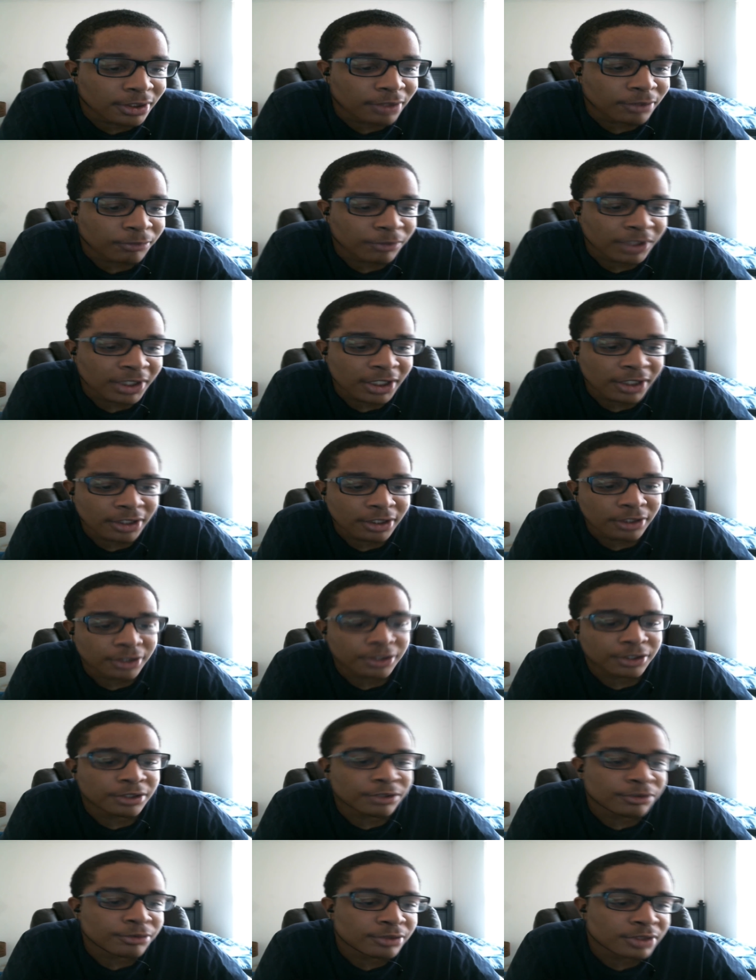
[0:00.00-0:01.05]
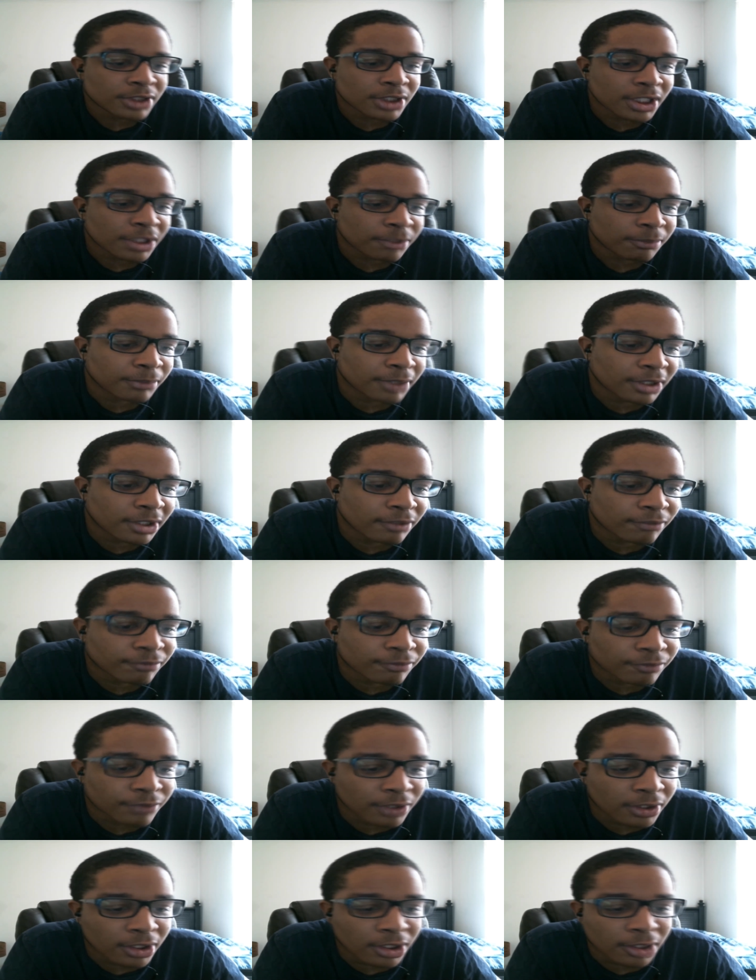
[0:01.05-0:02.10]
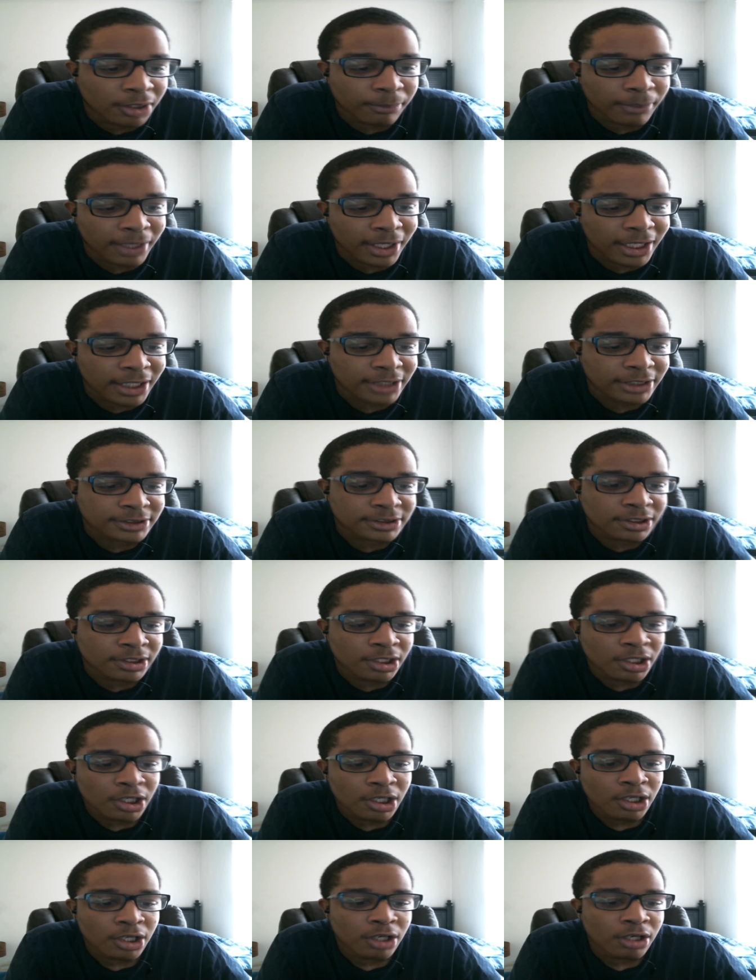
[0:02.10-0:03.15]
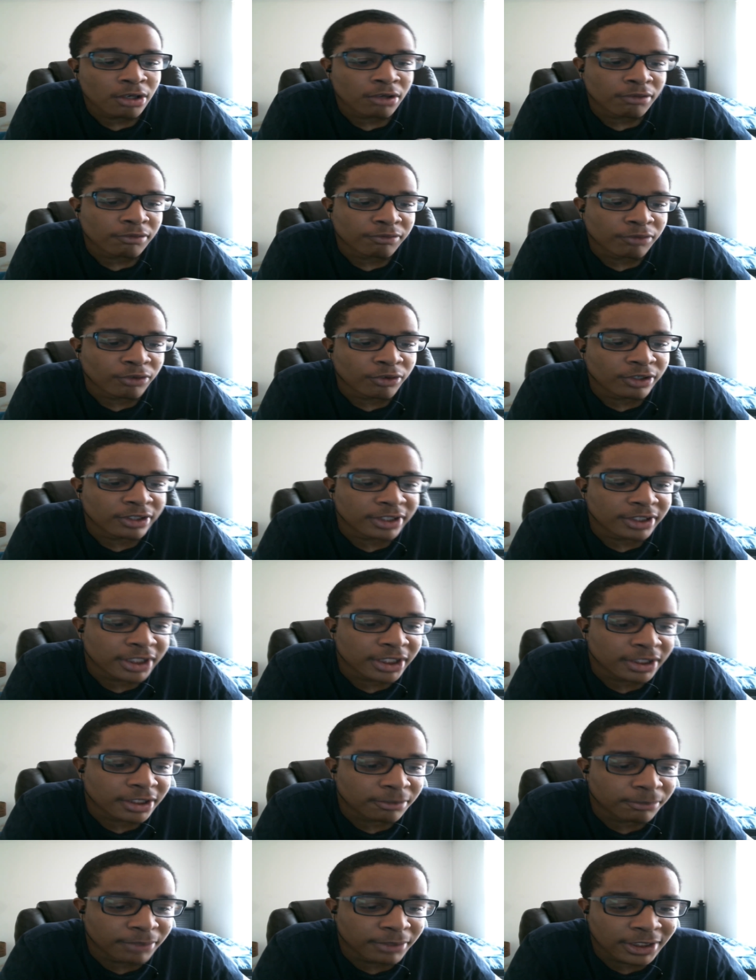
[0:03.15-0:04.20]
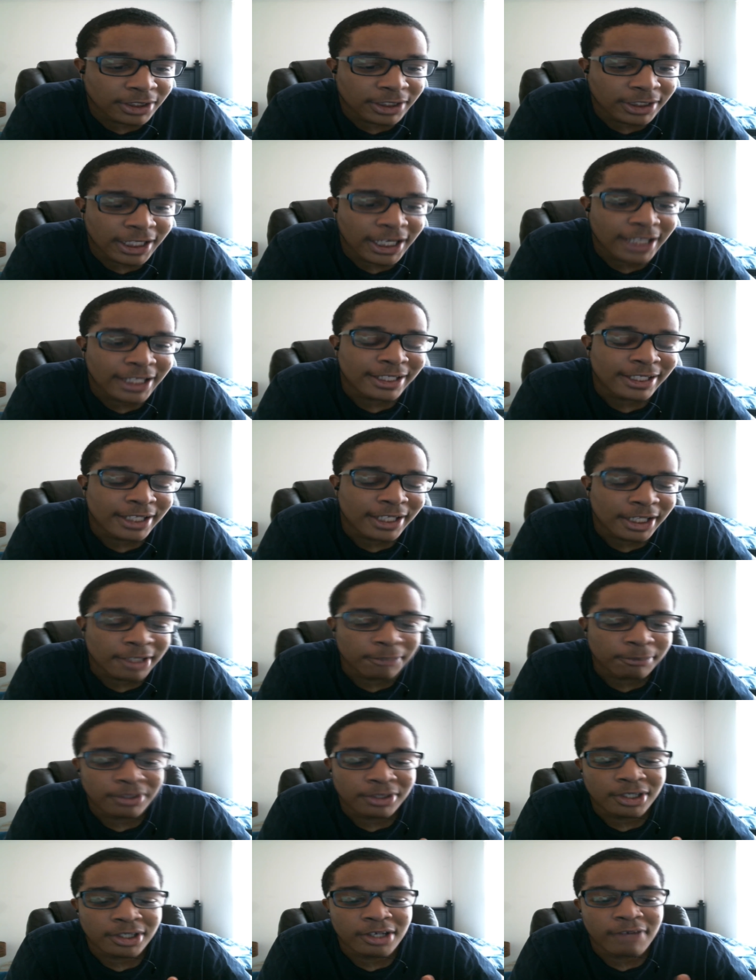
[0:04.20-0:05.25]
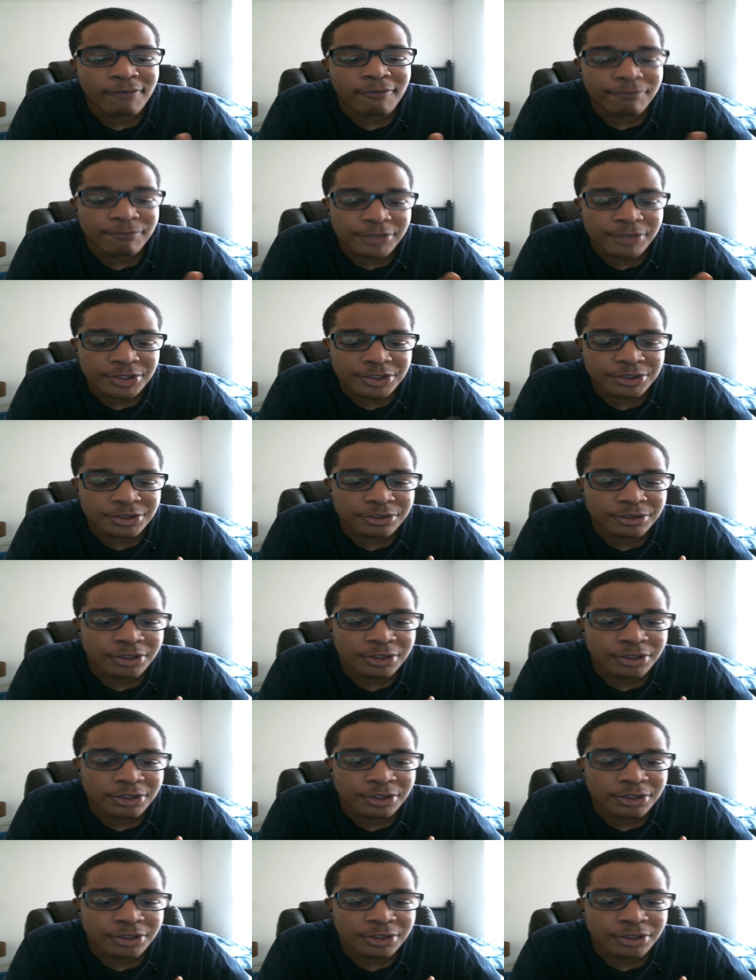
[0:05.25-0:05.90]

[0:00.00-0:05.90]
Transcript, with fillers: We got QJay, man, um, X 4Nickk, man, died today, man. Official